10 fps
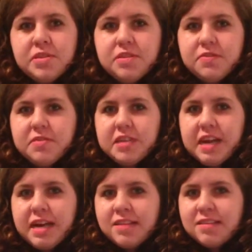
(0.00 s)
doing for you
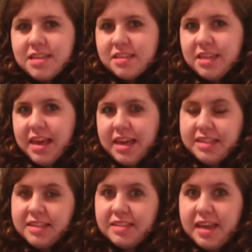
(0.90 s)
guys is A
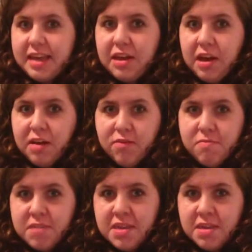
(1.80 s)
to Z of
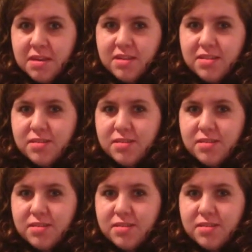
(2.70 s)
me.